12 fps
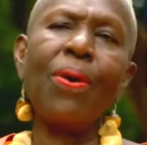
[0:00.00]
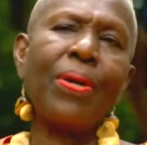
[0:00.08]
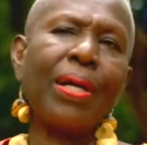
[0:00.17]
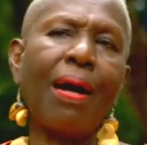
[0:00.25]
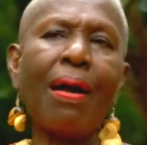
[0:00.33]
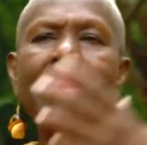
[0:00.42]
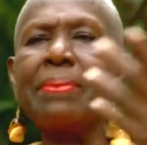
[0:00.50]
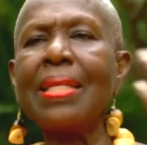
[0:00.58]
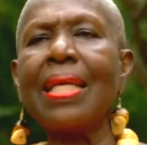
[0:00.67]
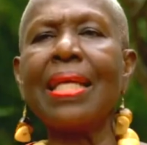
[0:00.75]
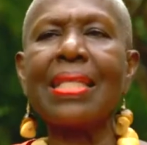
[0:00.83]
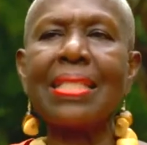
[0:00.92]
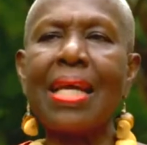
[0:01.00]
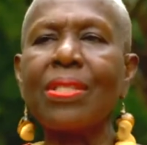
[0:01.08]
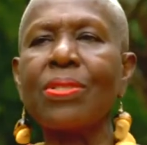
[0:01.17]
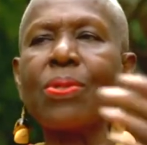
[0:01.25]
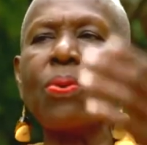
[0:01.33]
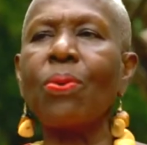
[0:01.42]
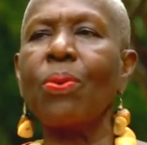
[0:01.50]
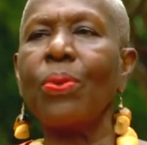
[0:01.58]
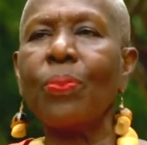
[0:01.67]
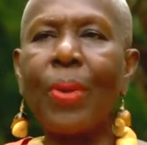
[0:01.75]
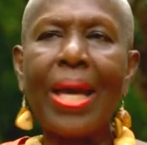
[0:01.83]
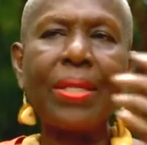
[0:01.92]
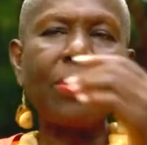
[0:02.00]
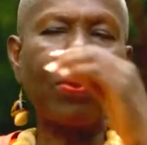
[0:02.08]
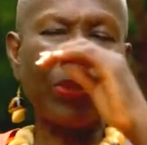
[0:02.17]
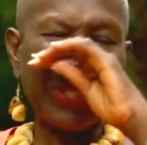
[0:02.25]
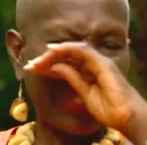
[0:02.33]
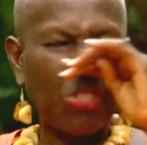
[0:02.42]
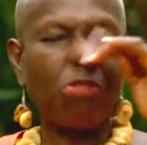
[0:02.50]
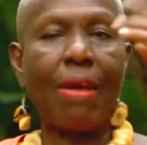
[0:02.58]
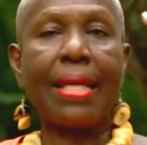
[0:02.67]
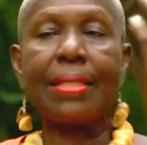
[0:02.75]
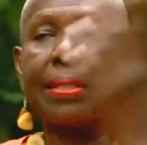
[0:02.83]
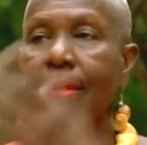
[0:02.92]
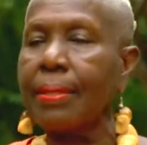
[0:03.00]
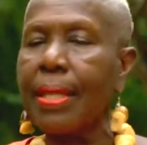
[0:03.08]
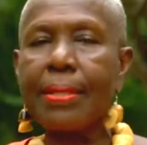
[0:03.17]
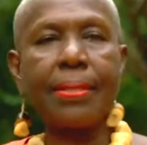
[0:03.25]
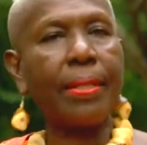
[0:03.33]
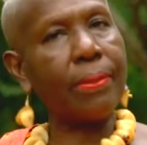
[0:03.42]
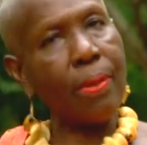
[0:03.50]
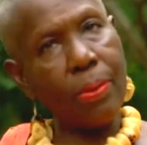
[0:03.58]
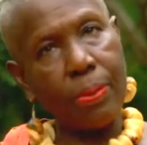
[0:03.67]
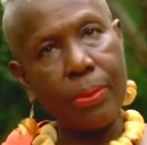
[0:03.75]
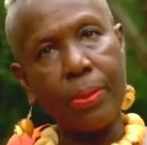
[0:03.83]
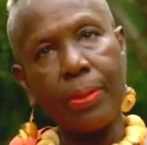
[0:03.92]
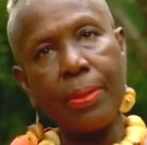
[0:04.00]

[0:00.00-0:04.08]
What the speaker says: oh, the columns in English are so good, why don't you just write in? I said, no.